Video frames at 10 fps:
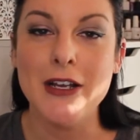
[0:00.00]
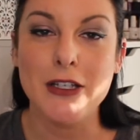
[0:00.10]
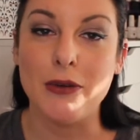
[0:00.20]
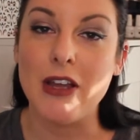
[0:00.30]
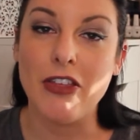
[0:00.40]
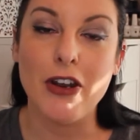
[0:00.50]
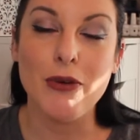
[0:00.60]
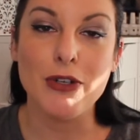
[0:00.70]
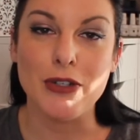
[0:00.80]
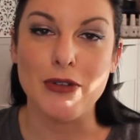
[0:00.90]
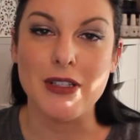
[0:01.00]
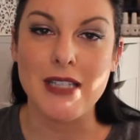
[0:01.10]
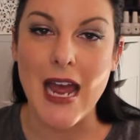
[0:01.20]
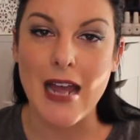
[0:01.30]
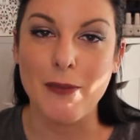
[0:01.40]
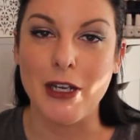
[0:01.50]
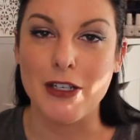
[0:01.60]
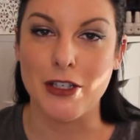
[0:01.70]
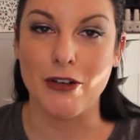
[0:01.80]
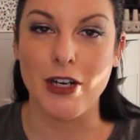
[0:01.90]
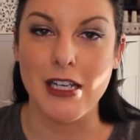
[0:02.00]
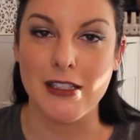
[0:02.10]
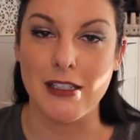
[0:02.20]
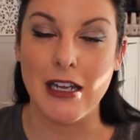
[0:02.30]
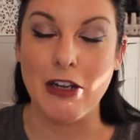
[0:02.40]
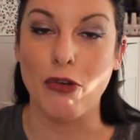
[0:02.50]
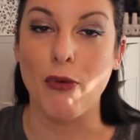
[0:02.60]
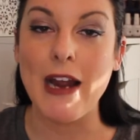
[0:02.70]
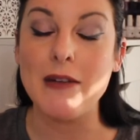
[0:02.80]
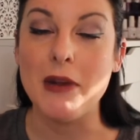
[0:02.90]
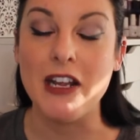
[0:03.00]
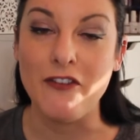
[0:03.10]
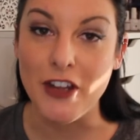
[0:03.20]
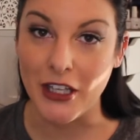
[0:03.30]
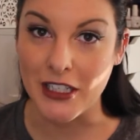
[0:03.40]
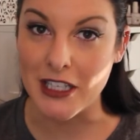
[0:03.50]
So I thought I would do this tag because there is a great many feelings